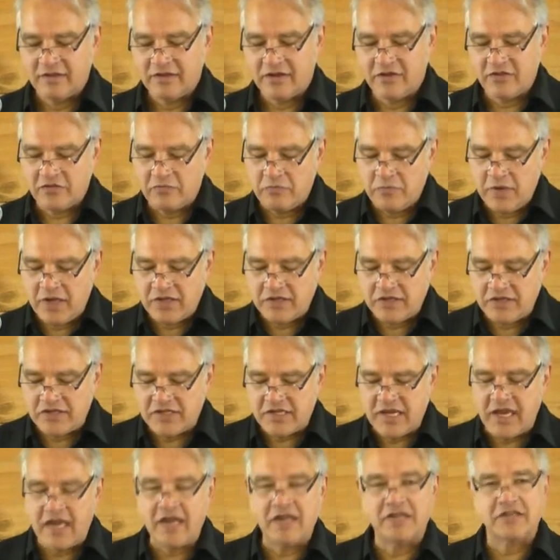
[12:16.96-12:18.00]
could have made
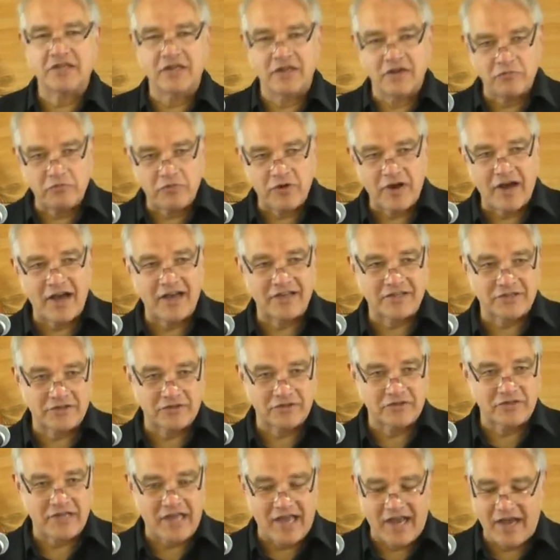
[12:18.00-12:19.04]
saints and
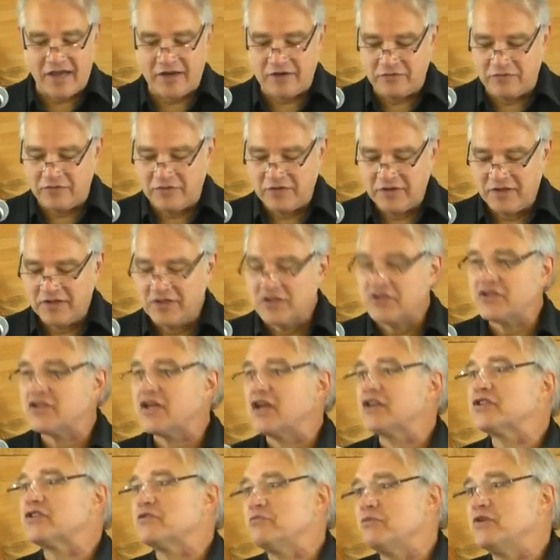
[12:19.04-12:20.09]
apostles out of
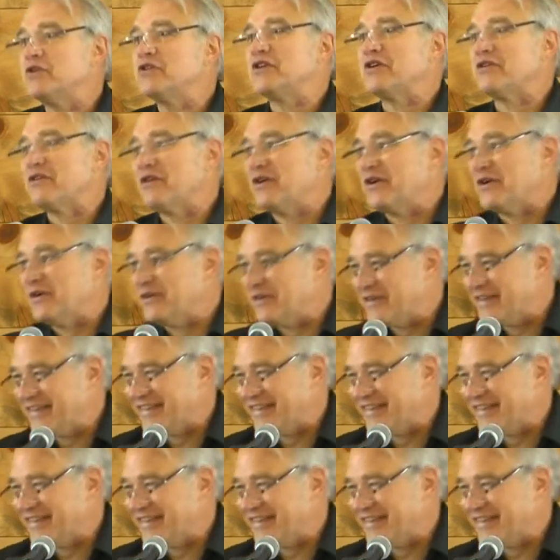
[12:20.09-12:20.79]
such material.